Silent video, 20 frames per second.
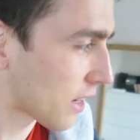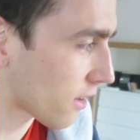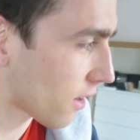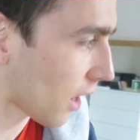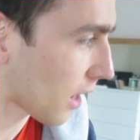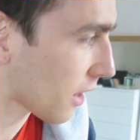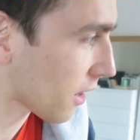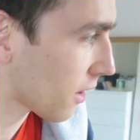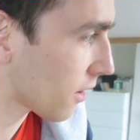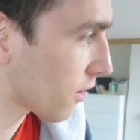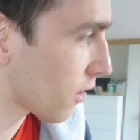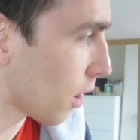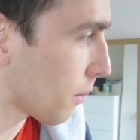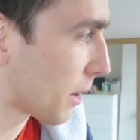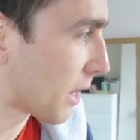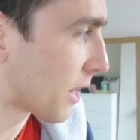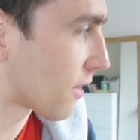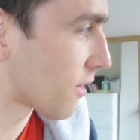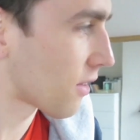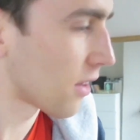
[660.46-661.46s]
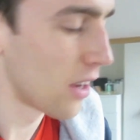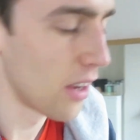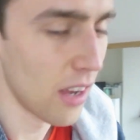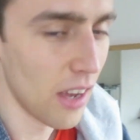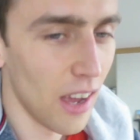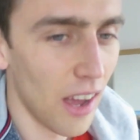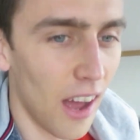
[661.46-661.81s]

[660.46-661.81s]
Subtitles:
things like comments